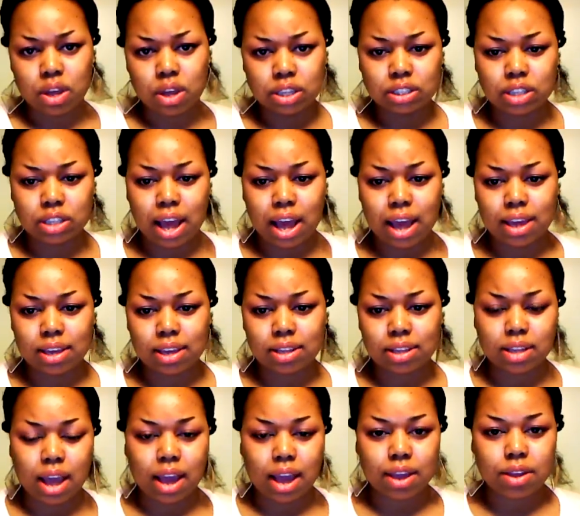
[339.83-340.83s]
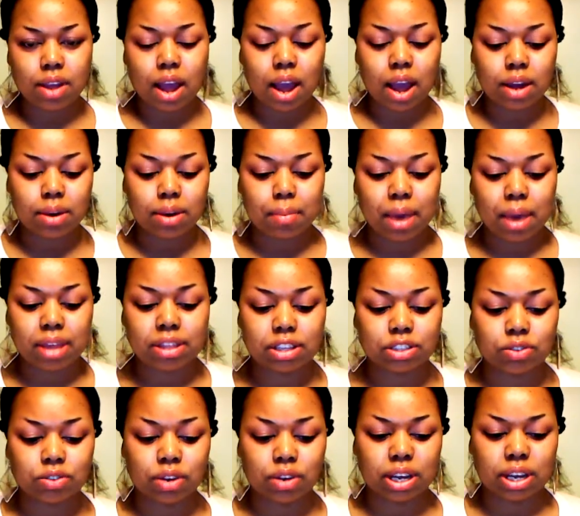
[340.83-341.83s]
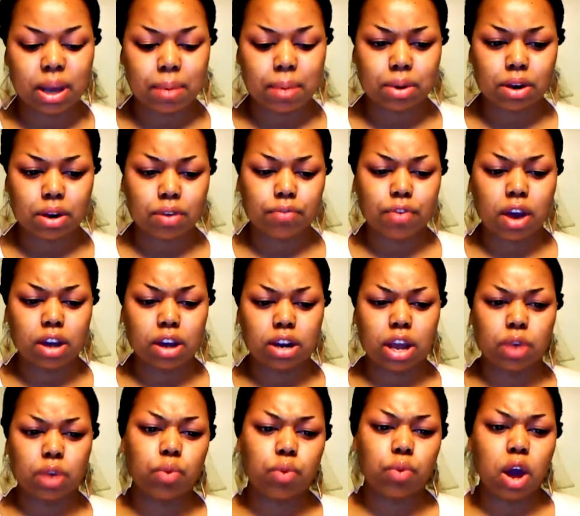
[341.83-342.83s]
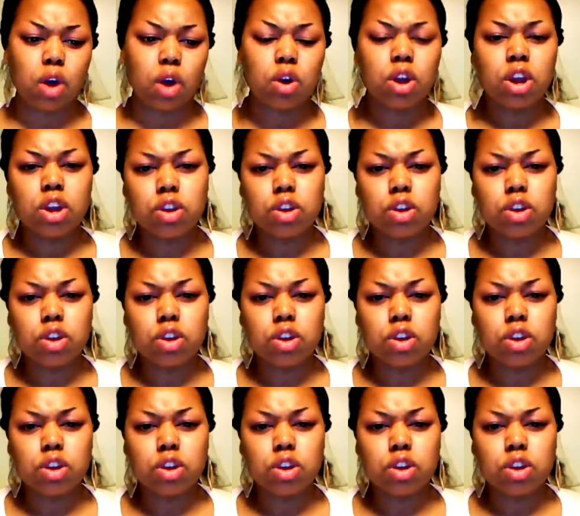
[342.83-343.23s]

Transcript: So how the mother is going to come down the father like, well,